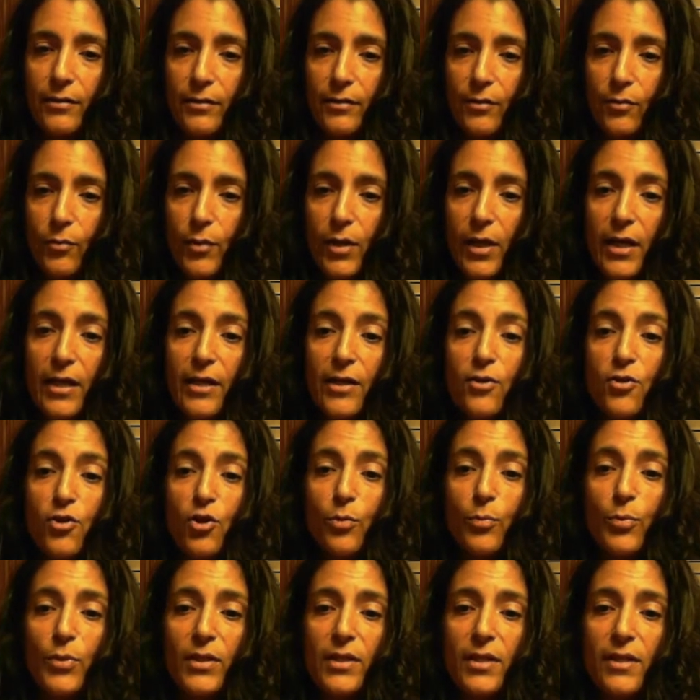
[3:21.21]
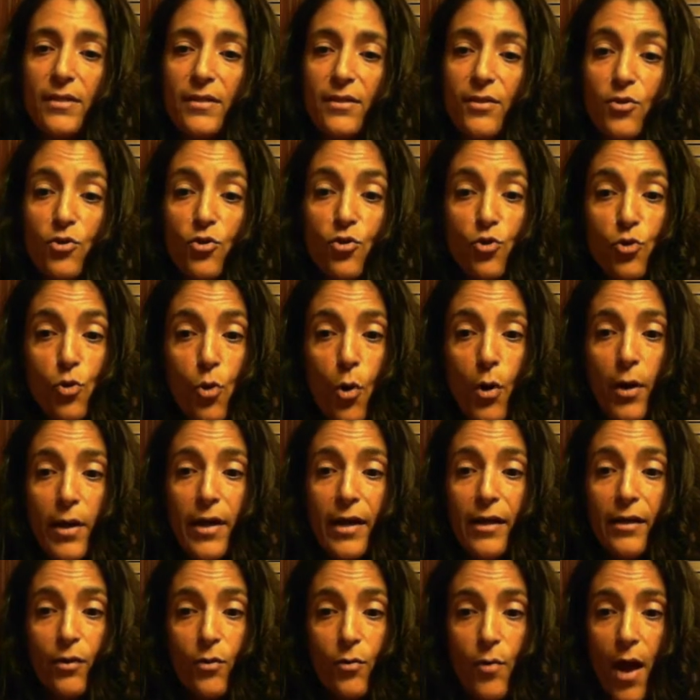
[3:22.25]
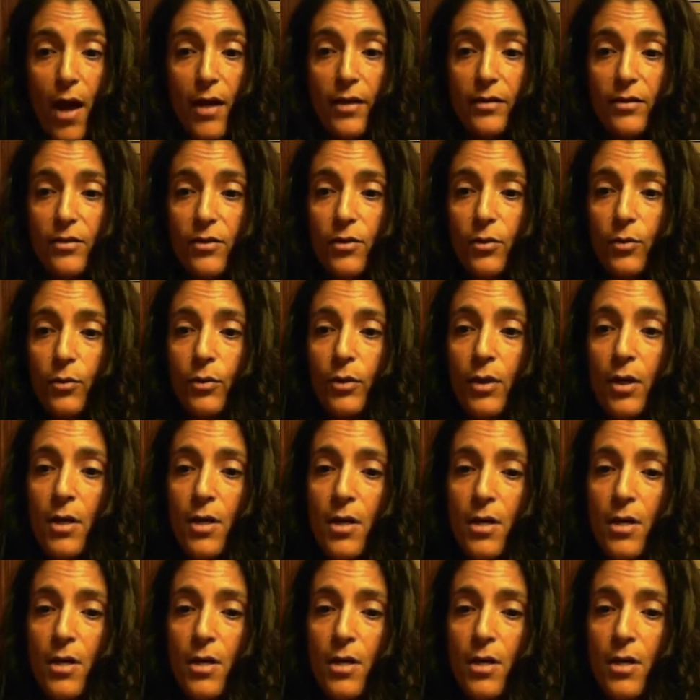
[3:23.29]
We can interpret this as joy and gratitude,